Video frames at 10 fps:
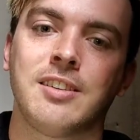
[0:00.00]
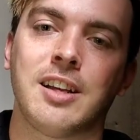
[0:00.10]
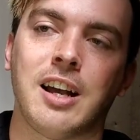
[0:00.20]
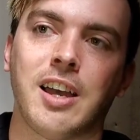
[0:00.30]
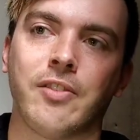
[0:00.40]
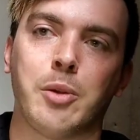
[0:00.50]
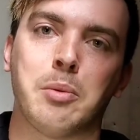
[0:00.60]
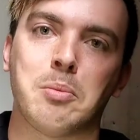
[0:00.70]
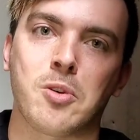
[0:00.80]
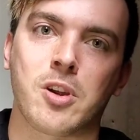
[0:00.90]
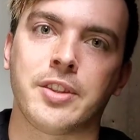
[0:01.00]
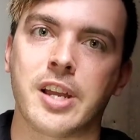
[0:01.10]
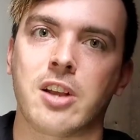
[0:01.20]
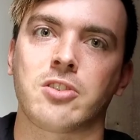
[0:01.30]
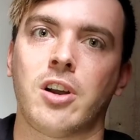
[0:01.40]
I'll have a little bit more on the
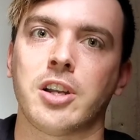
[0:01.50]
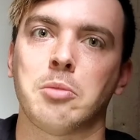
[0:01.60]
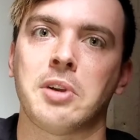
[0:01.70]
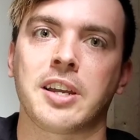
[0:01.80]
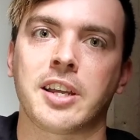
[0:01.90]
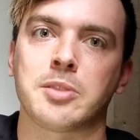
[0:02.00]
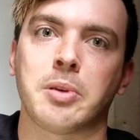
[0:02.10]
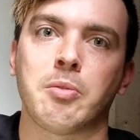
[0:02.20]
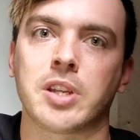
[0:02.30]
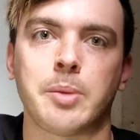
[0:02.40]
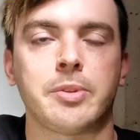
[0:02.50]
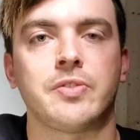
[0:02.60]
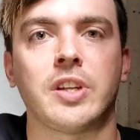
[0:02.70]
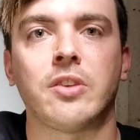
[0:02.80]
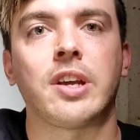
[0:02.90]
actual audio podcast, but I want to keep this
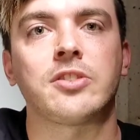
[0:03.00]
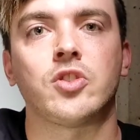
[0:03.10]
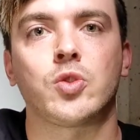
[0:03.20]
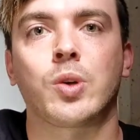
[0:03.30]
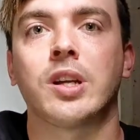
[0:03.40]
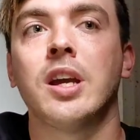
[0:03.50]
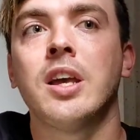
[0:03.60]
video nice and short.